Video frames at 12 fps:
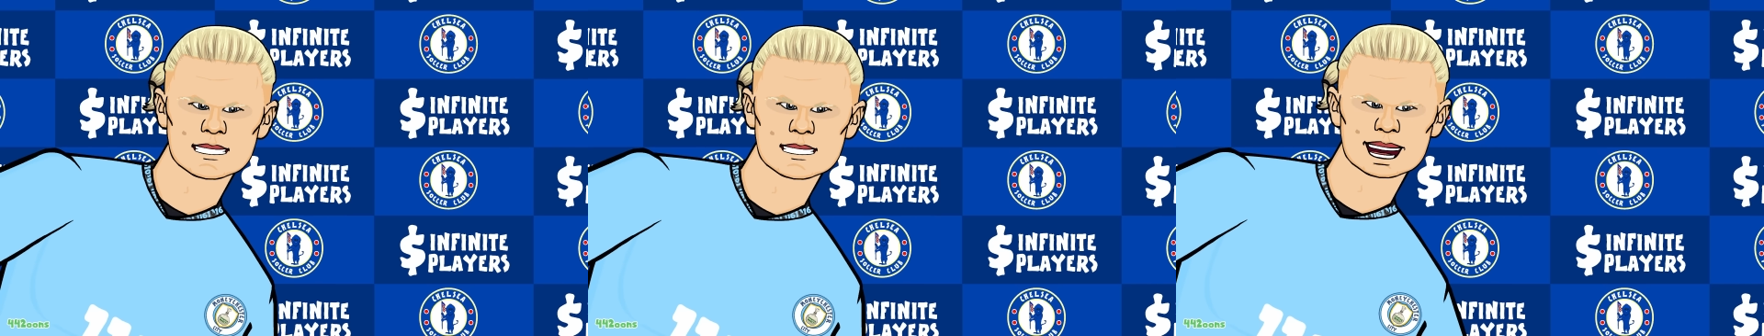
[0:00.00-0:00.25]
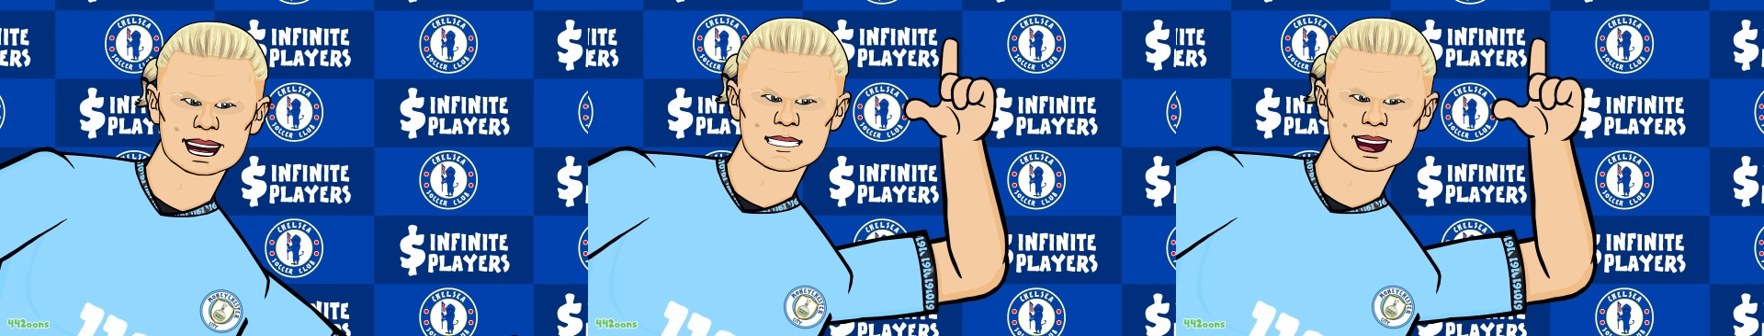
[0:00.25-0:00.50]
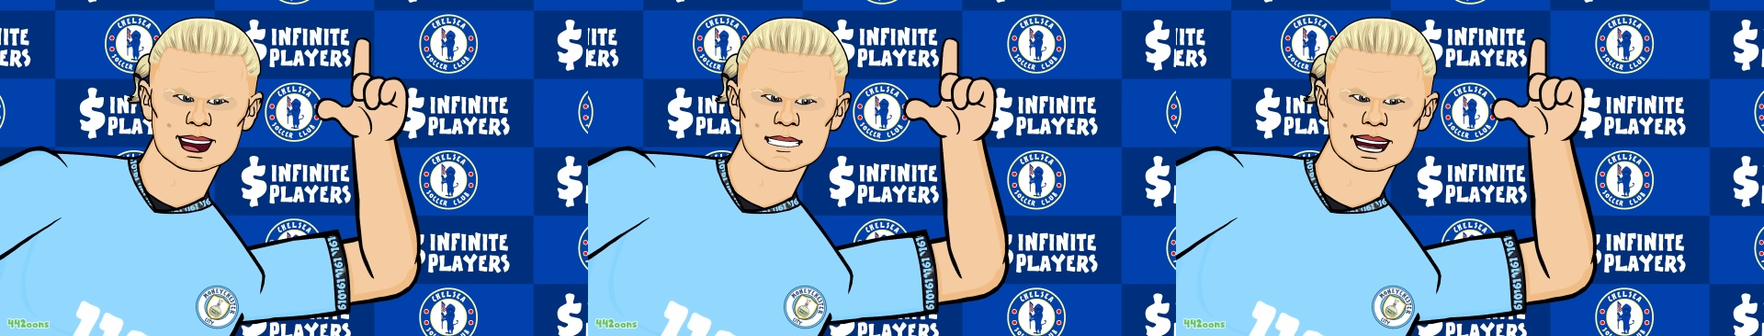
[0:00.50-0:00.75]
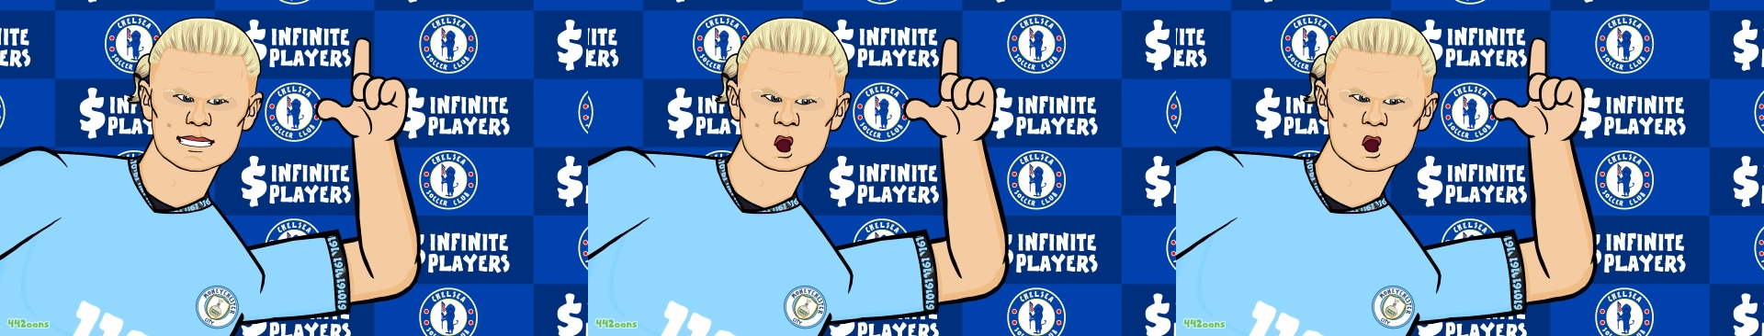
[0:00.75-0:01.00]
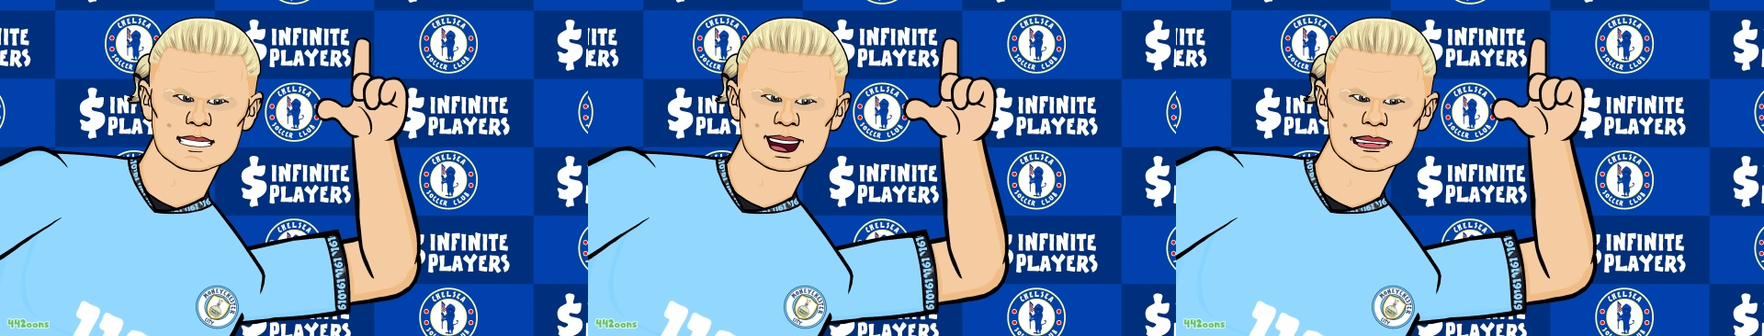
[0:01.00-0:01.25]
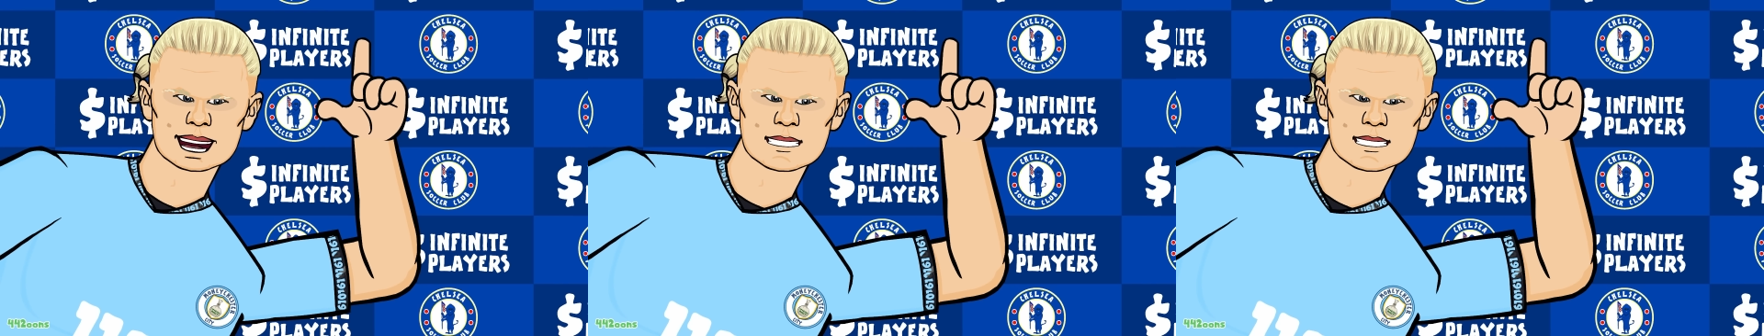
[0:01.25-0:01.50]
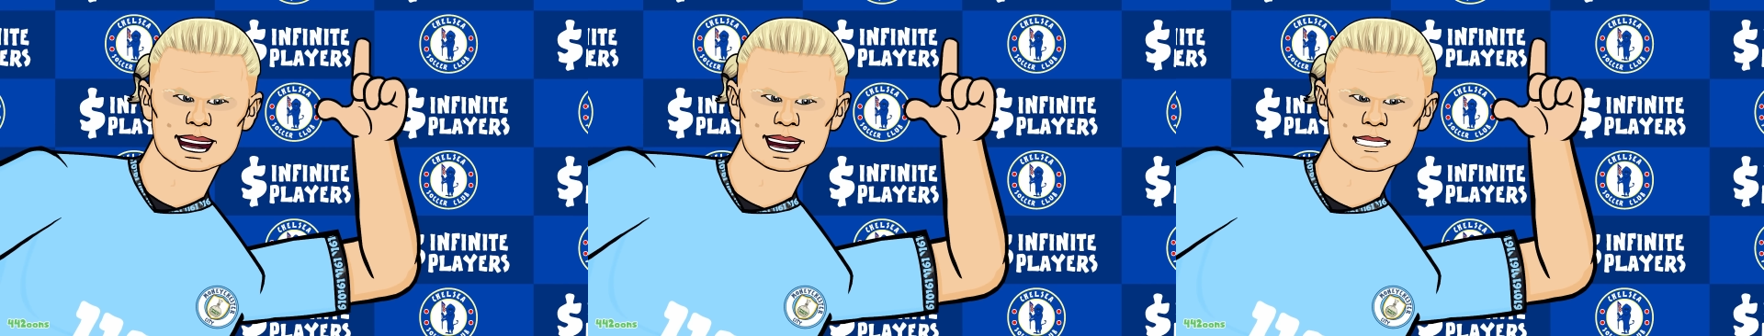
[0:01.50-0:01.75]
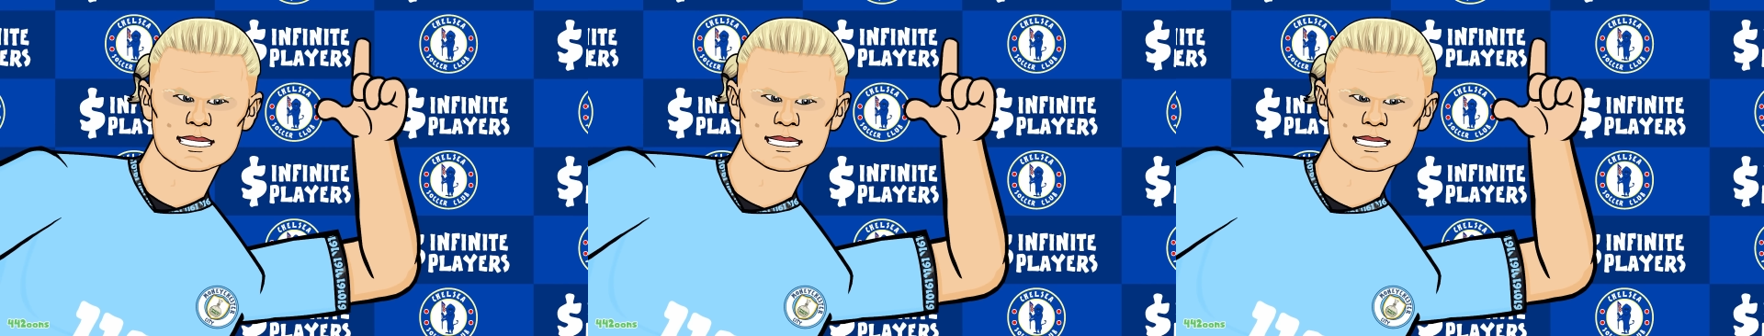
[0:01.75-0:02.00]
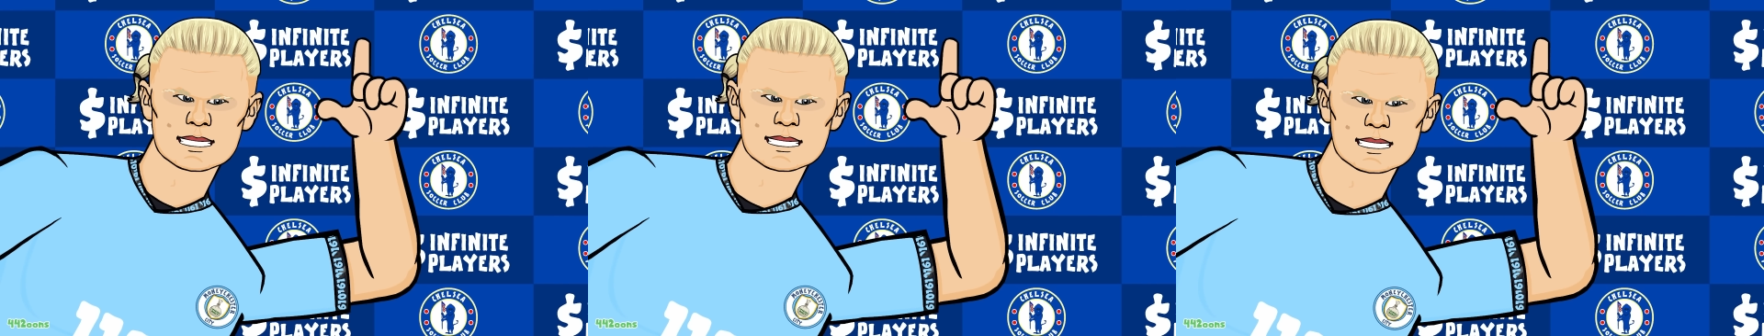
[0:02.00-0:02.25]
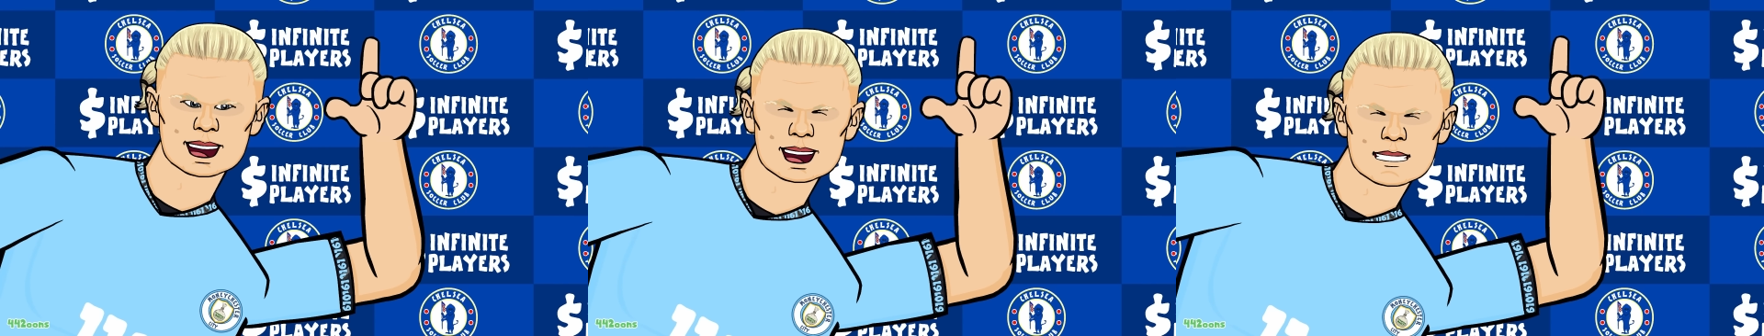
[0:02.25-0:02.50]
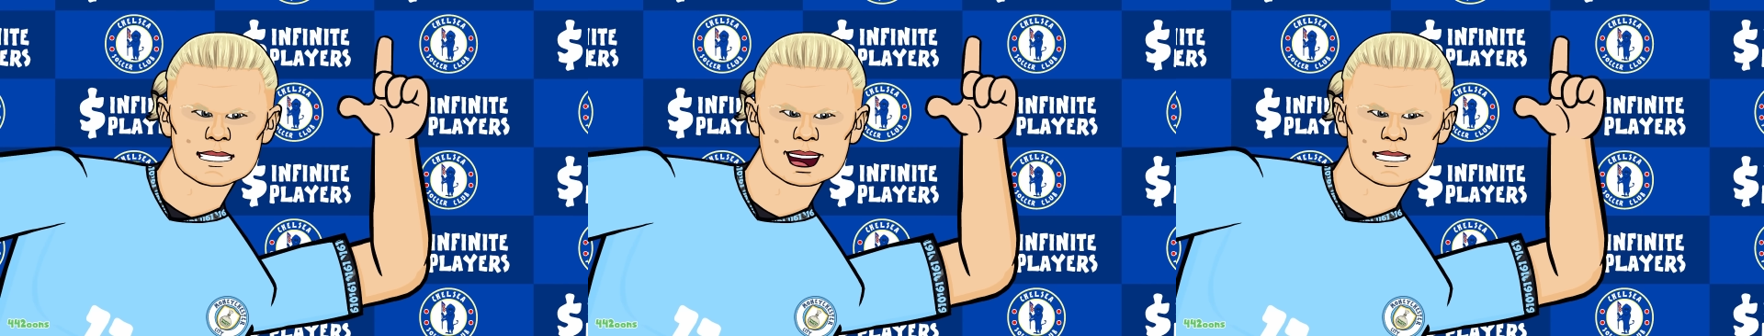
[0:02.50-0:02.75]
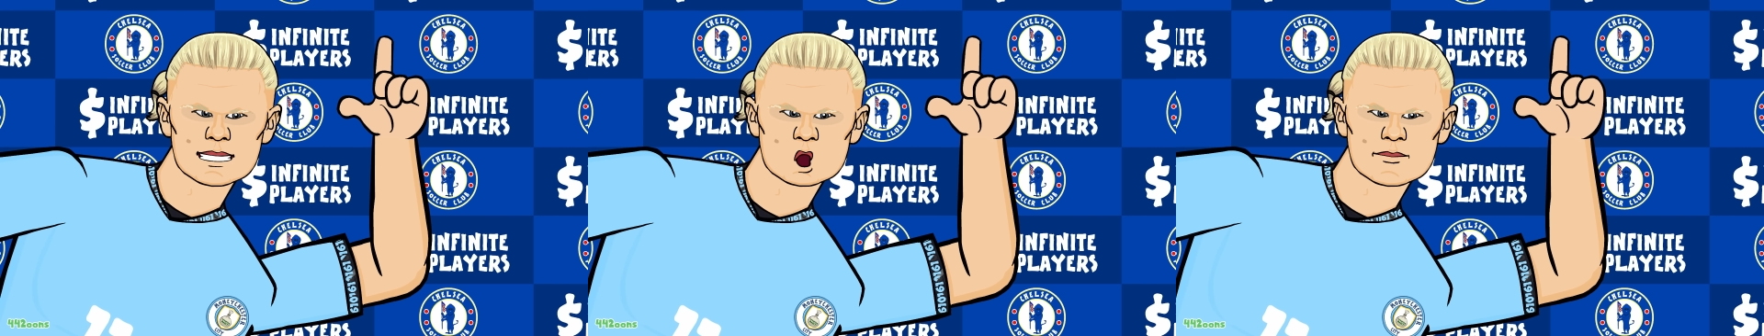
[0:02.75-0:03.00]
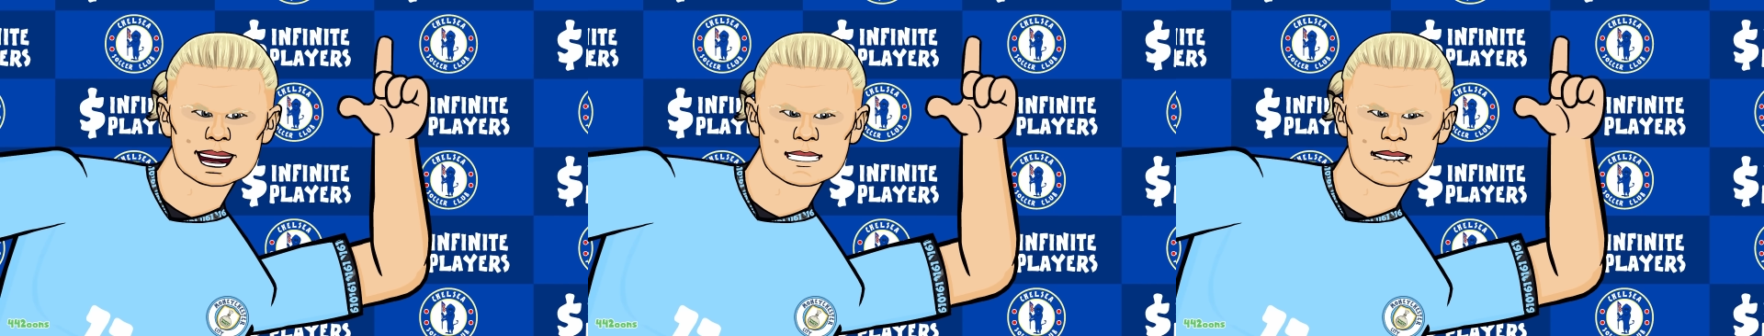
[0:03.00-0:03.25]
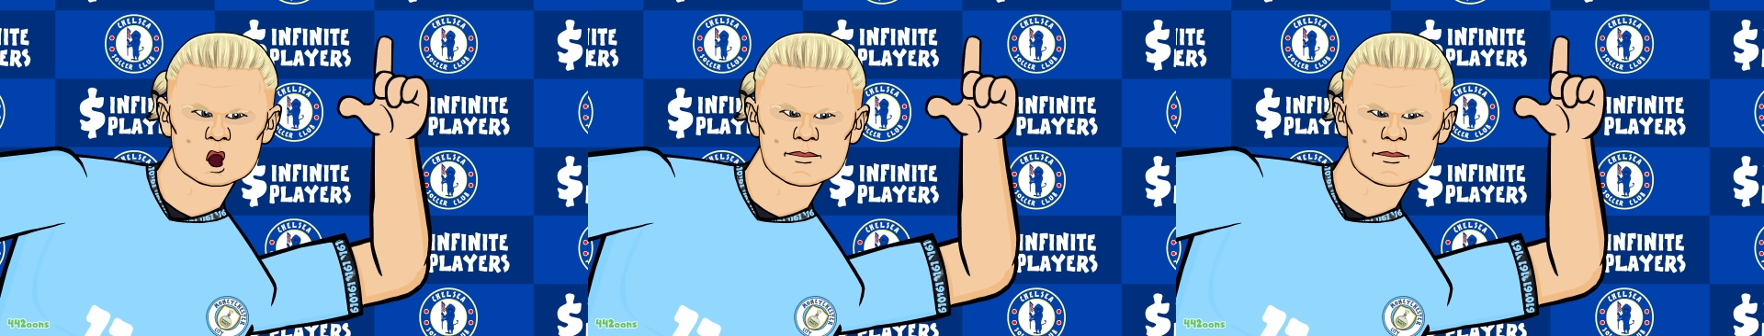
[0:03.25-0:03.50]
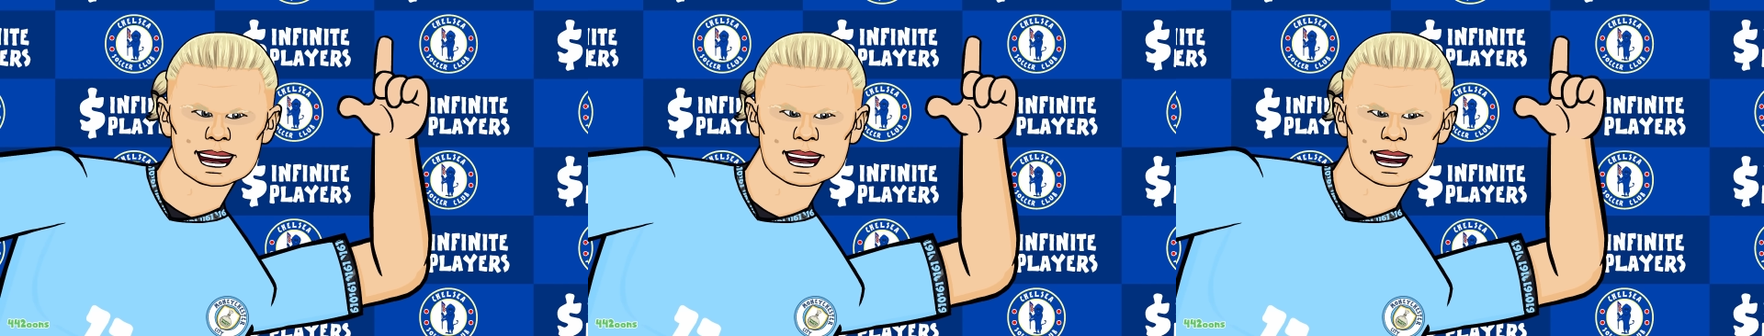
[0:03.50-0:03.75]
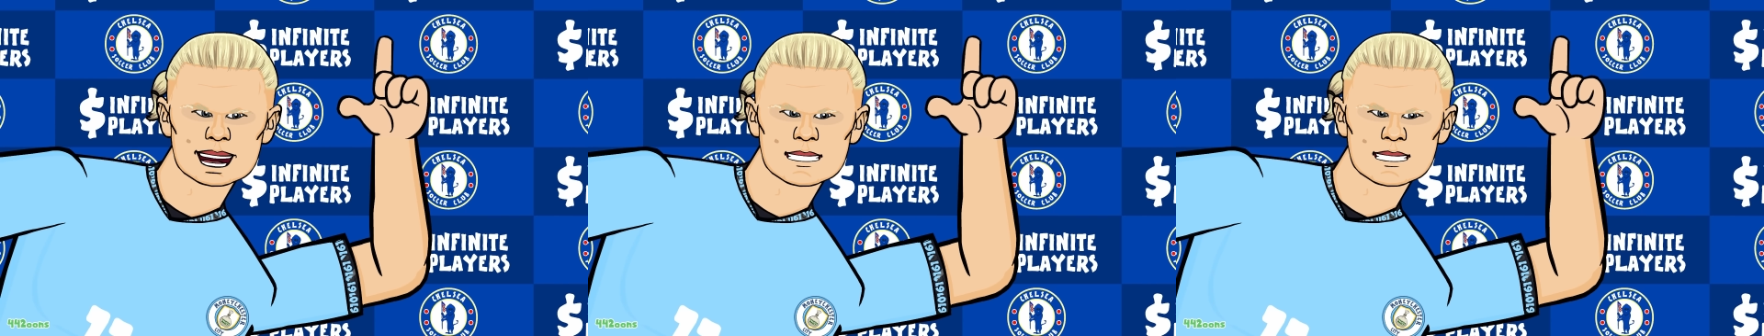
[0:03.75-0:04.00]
and his hair is totally shit. And that's coming from me.